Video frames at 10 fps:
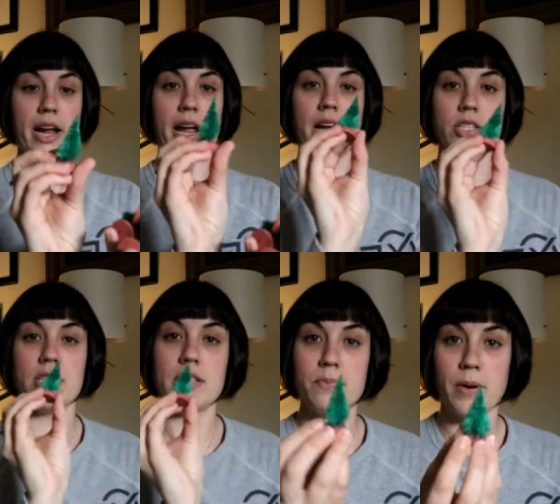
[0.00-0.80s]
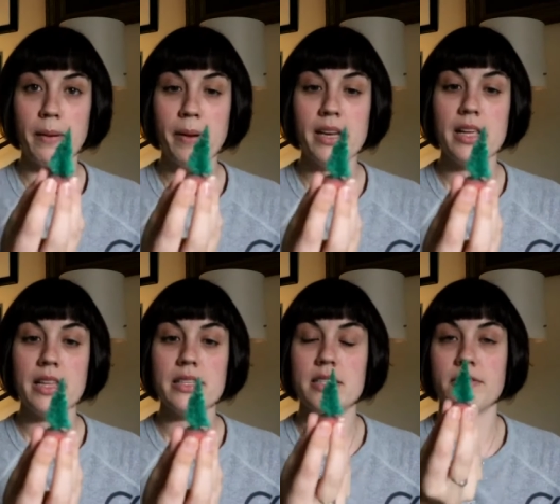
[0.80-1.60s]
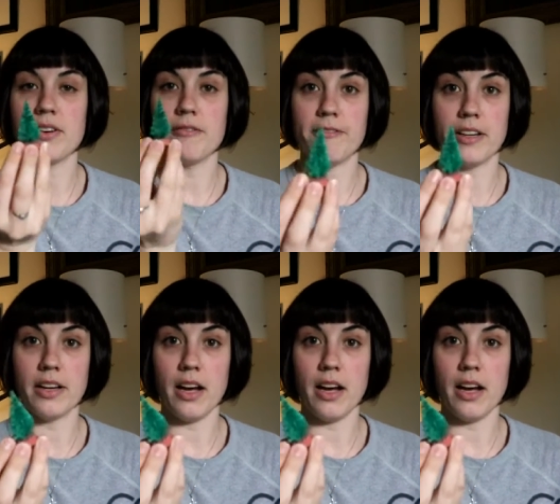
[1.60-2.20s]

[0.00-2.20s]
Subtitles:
actually spray painting these different fun